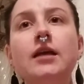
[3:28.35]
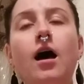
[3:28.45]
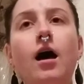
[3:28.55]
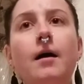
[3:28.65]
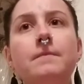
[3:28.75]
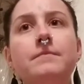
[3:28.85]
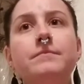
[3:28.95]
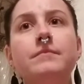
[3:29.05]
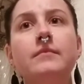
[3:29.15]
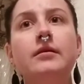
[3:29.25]
And
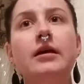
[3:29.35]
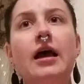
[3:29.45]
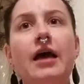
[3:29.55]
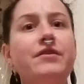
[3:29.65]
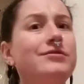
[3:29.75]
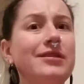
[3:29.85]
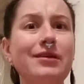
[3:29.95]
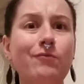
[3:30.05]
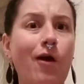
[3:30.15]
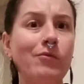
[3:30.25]
there's
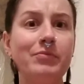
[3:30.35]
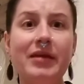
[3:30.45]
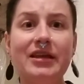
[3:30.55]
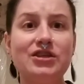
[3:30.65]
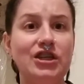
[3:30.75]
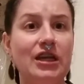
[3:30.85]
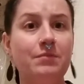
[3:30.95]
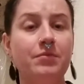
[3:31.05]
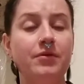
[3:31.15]
nothing wrong with being cheap